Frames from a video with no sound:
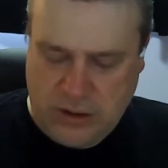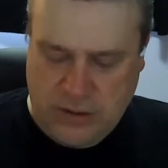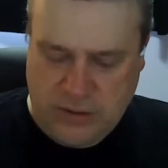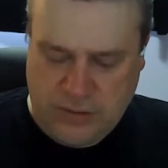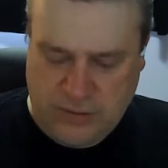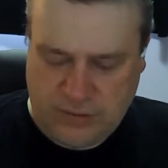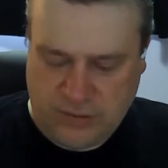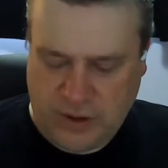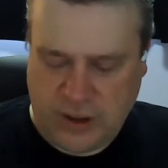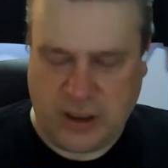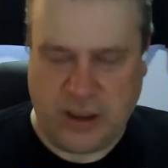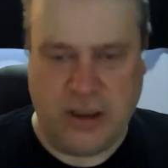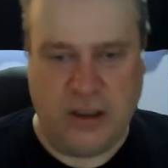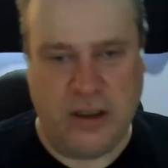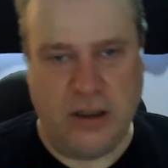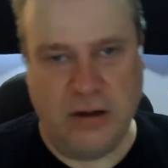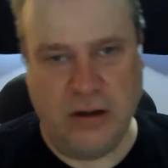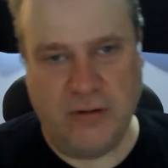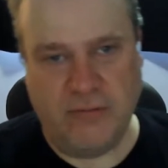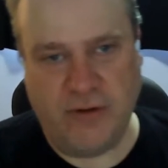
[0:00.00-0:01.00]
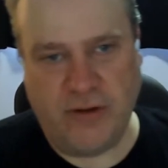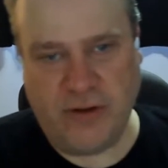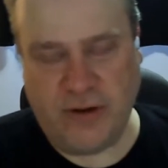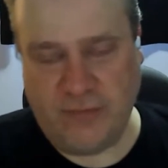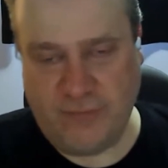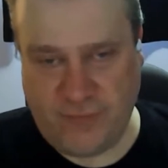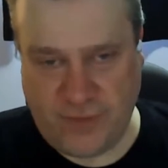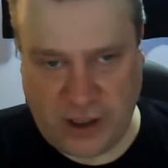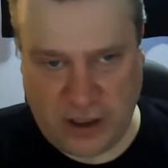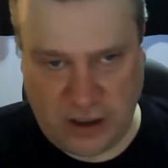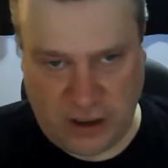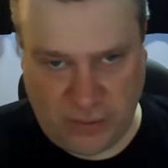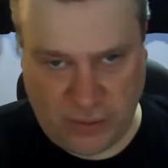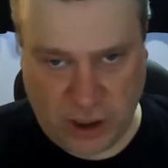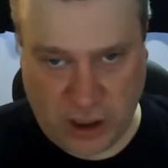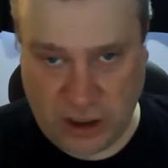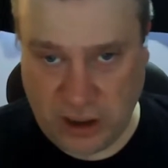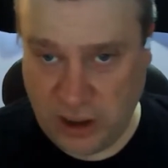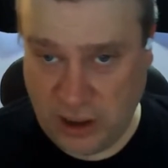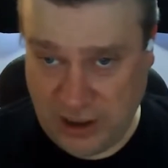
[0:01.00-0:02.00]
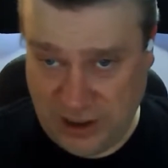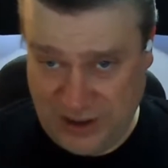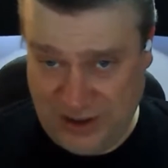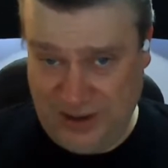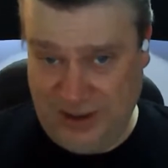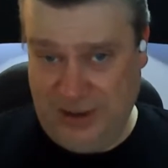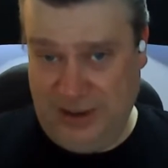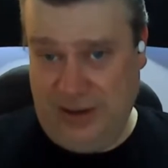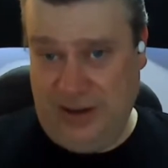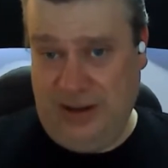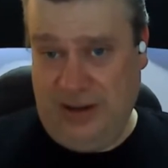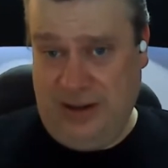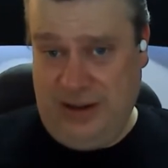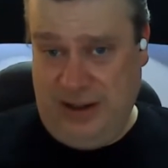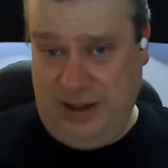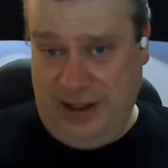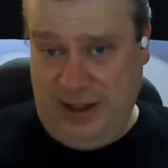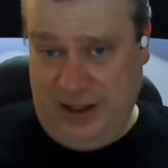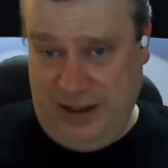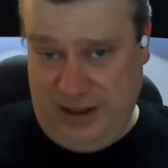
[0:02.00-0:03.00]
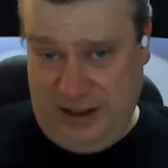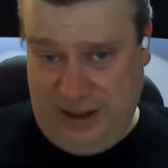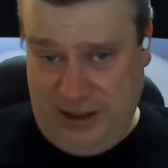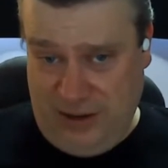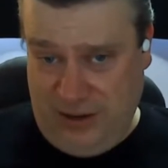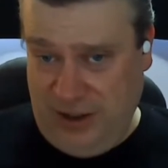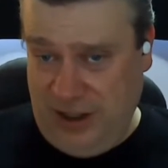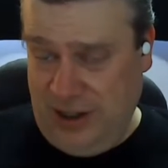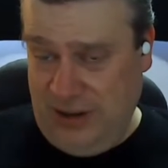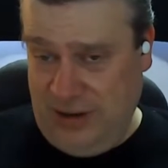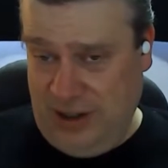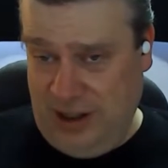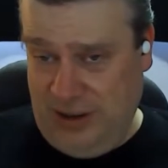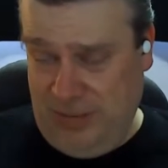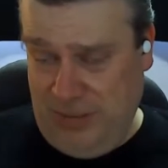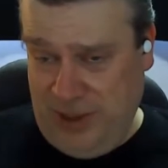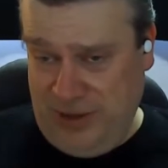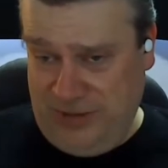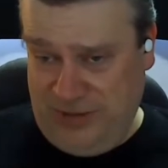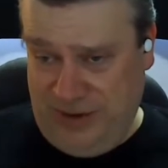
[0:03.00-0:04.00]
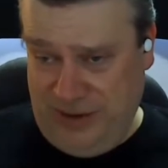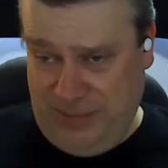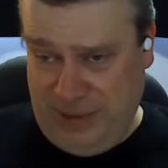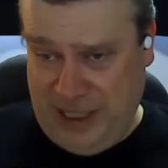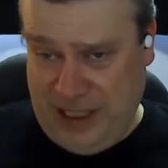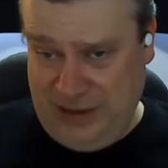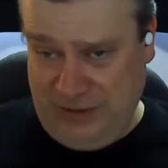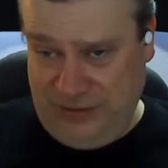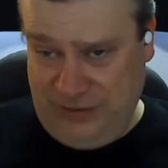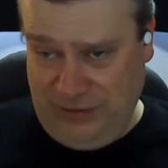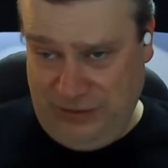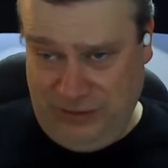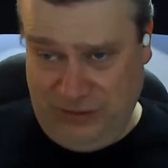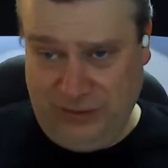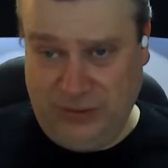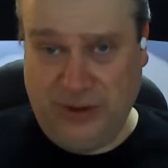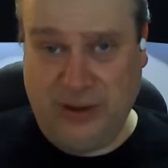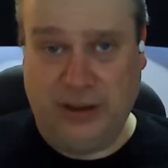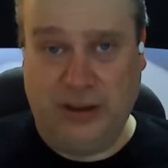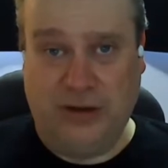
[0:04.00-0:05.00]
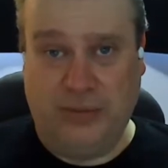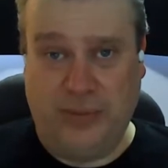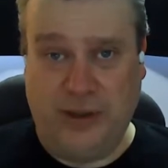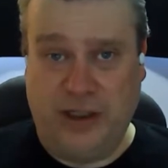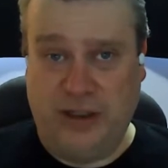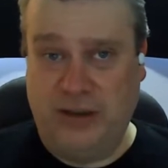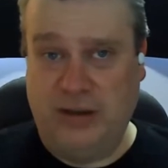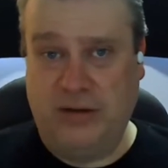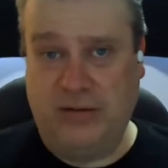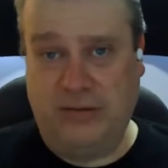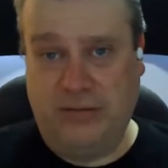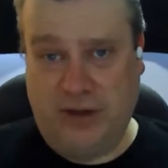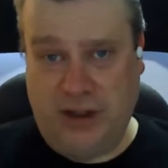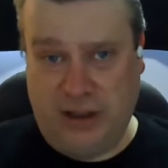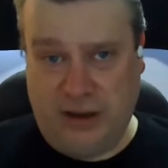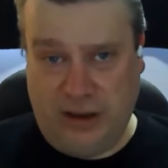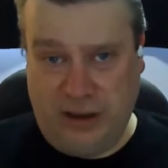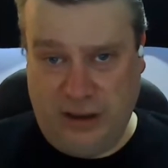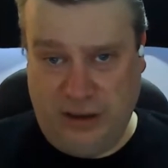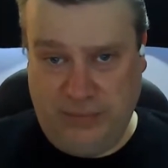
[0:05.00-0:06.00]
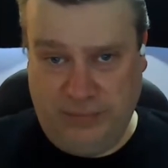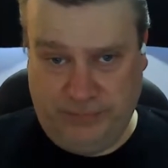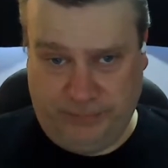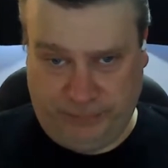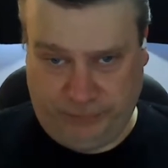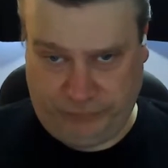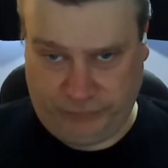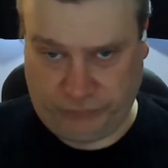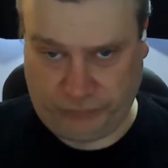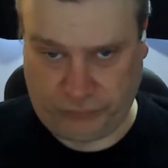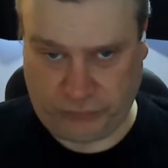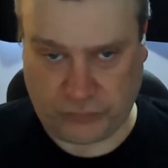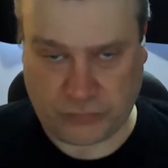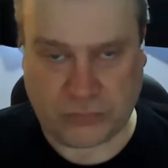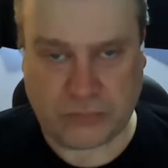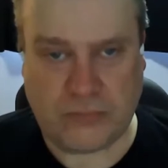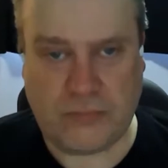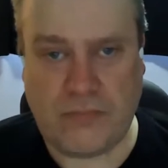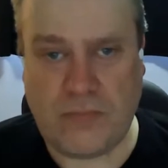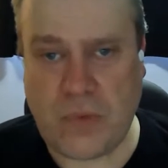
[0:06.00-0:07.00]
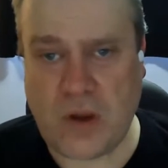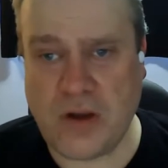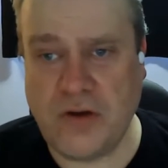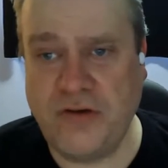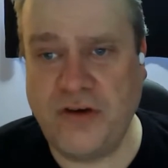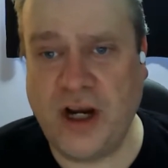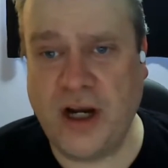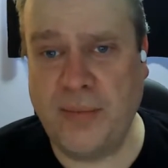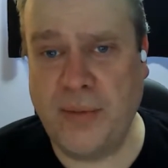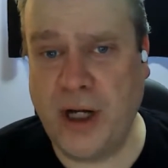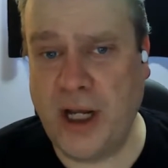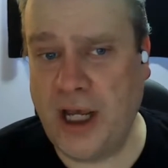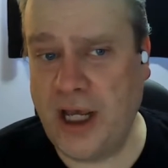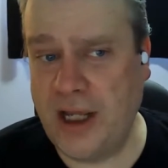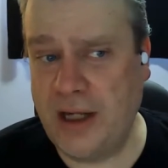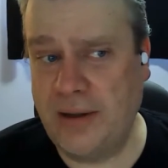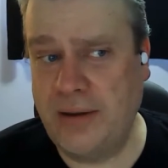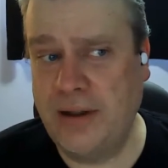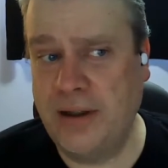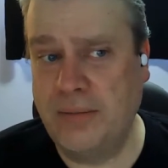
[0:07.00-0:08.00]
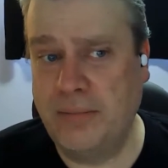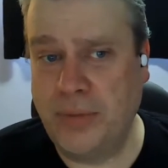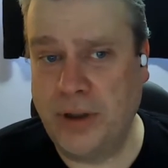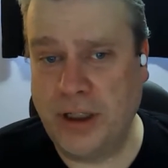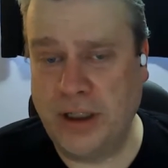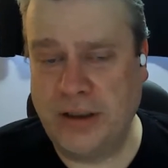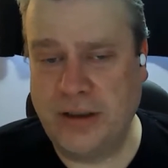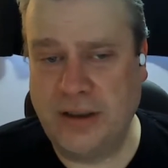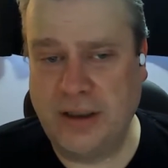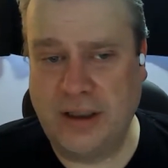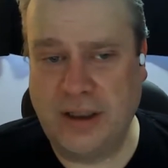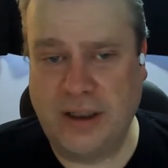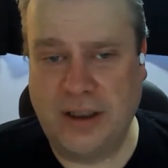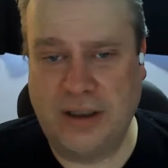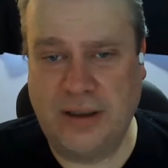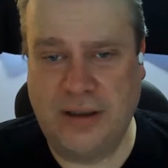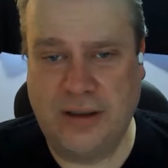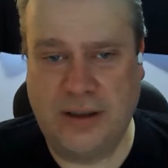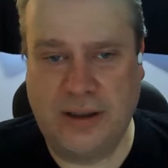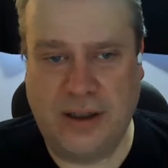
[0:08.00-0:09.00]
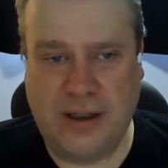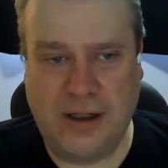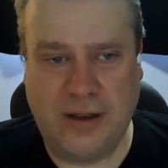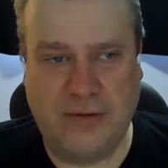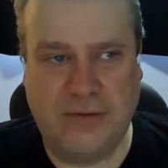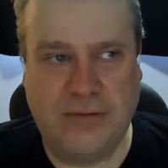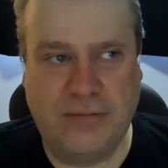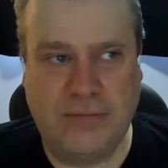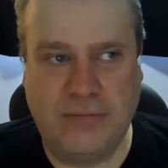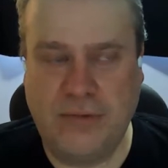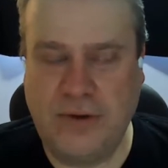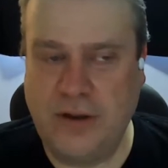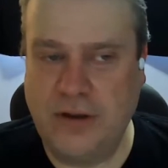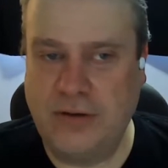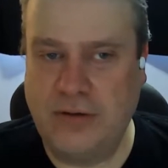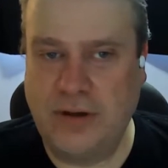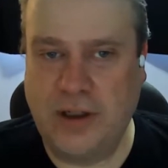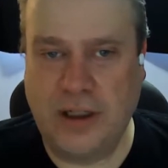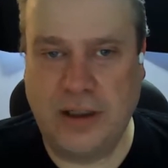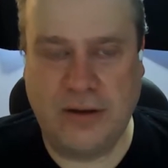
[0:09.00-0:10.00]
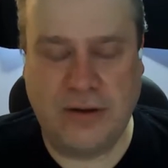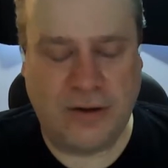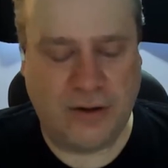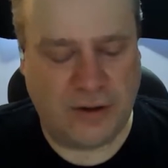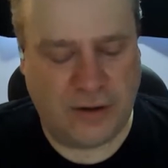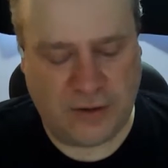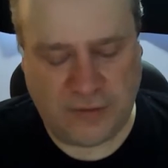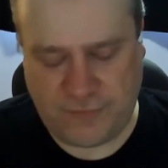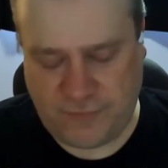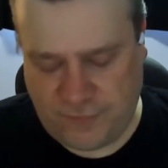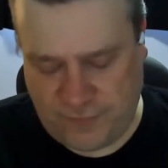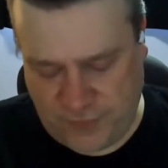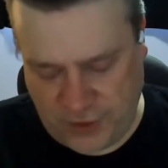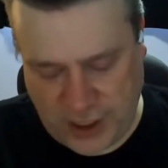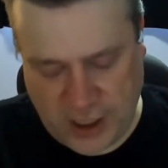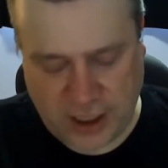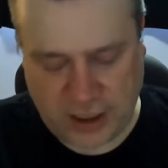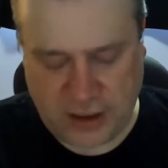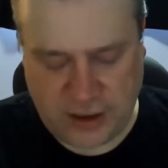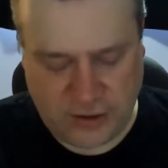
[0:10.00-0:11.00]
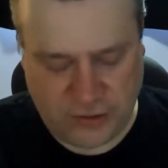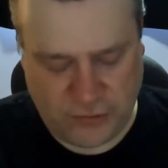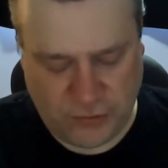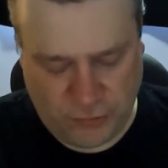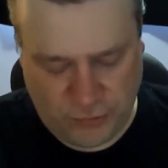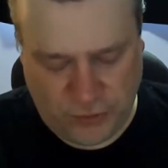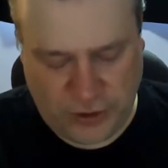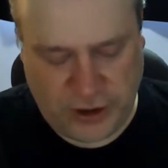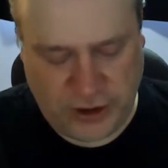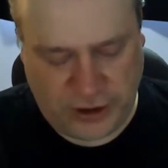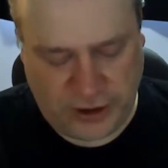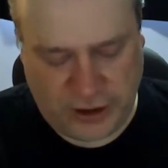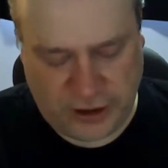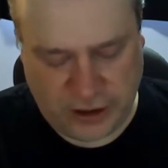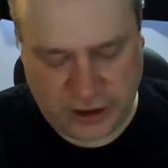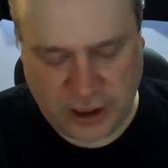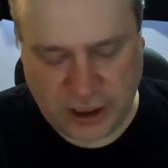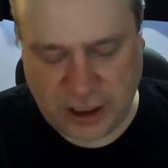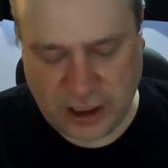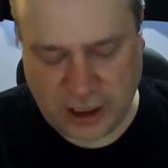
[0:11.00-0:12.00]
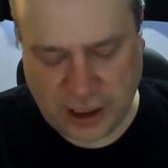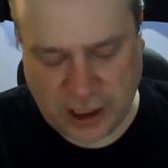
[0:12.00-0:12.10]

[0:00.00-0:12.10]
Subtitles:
So I can hear everything fairly well. You know that I'll miss the pass through a little bit that the Jabra had, but you know what? The fit is really good.